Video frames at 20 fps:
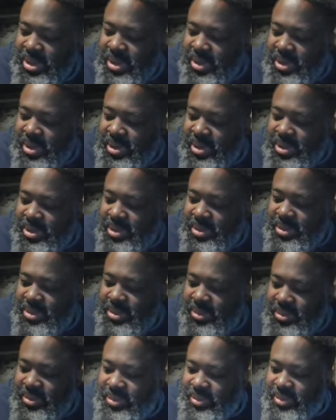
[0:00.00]

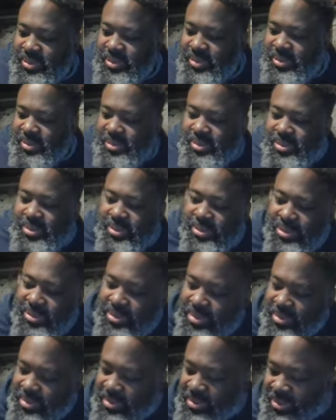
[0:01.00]

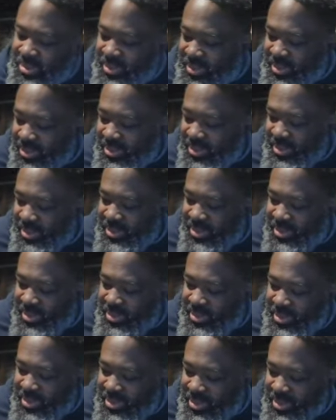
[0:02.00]

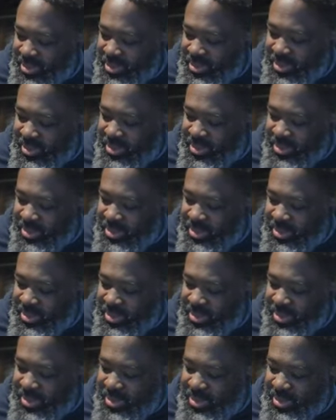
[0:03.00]

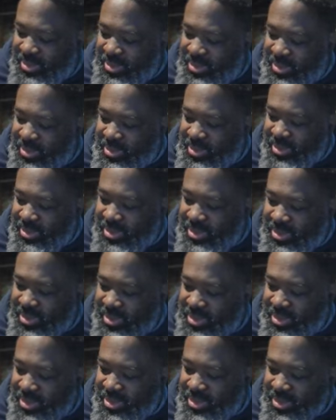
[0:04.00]

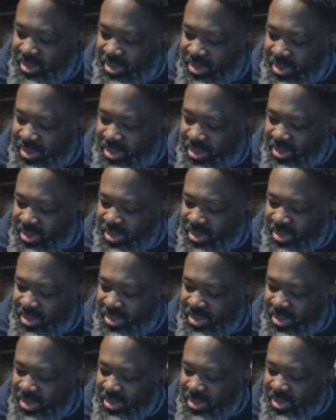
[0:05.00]

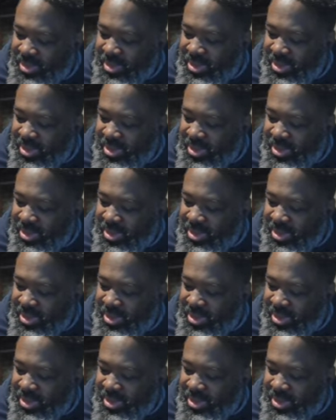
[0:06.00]
The person shown says nothing.